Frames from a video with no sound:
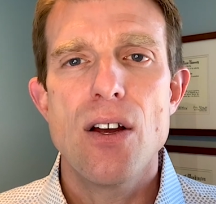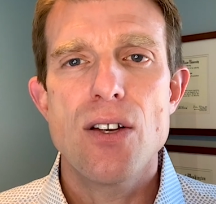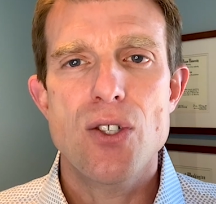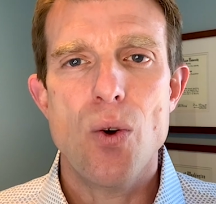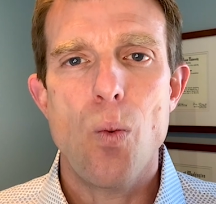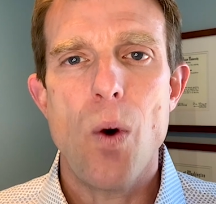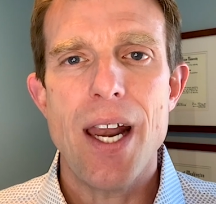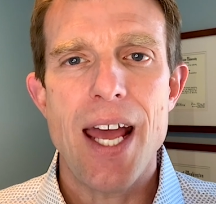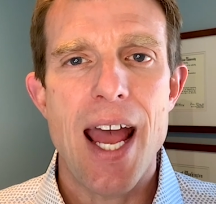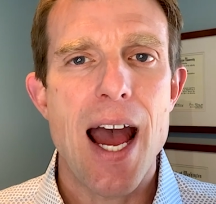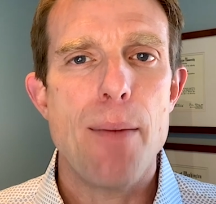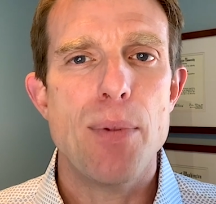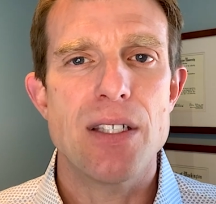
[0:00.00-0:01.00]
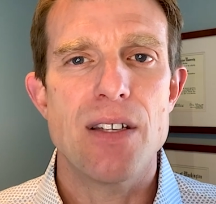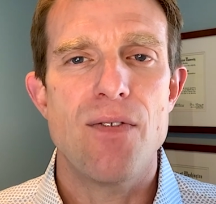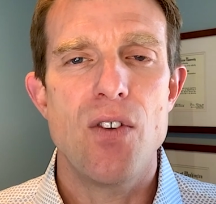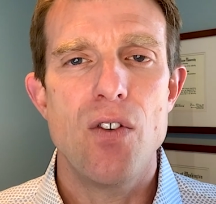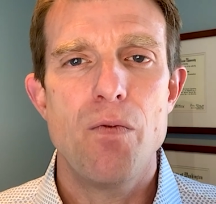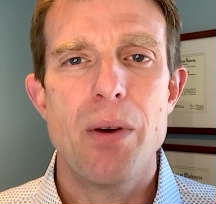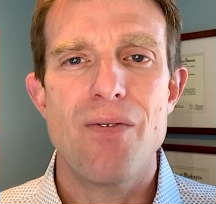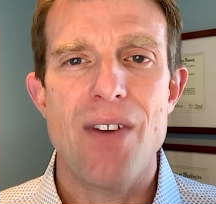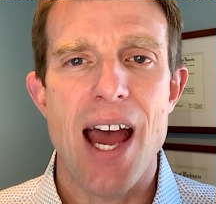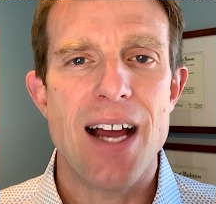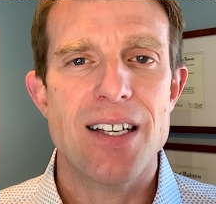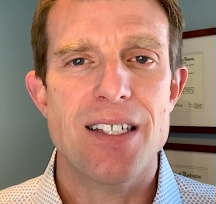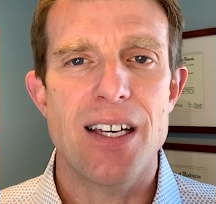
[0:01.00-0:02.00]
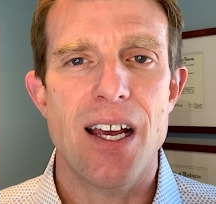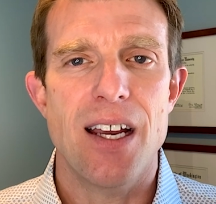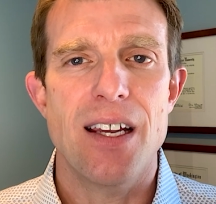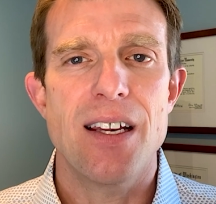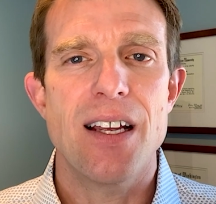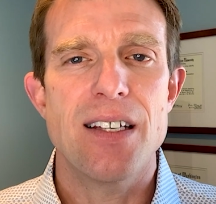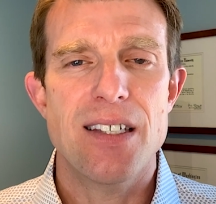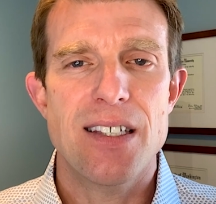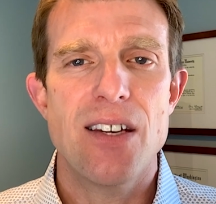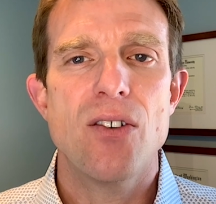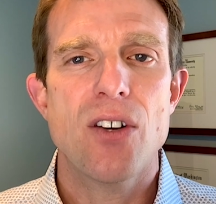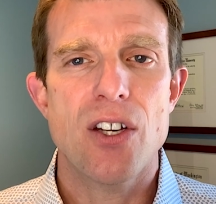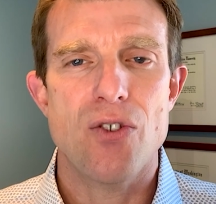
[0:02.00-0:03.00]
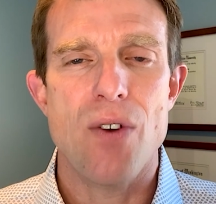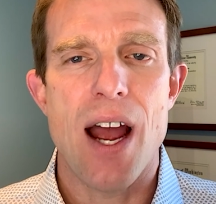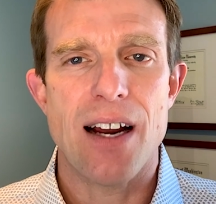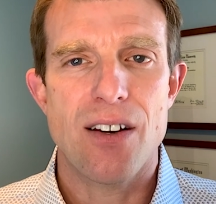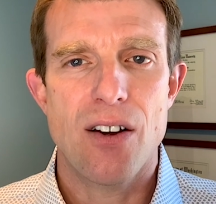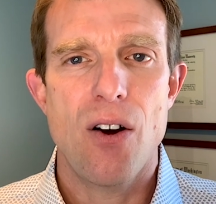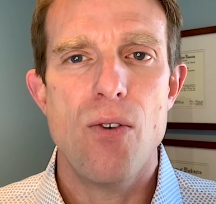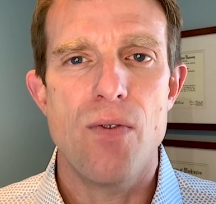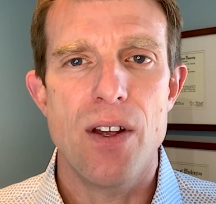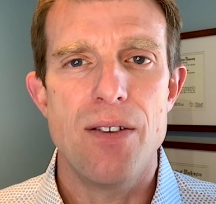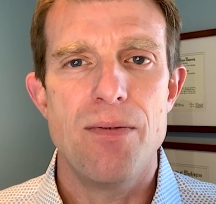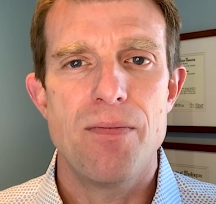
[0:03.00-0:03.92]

So what happens if you've been vaccinated and still contract COVID?